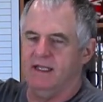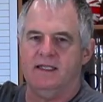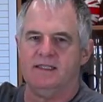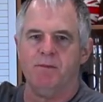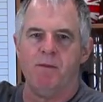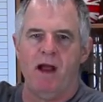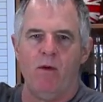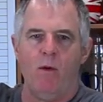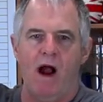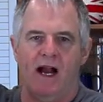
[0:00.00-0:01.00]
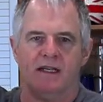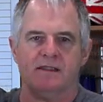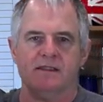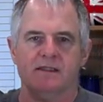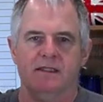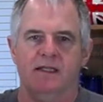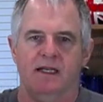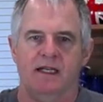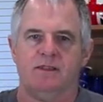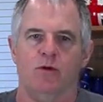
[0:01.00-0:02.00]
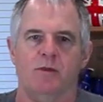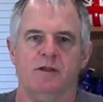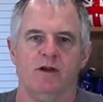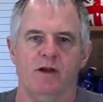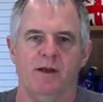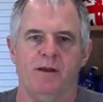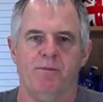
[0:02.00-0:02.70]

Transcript: it's something about wax. It's almost like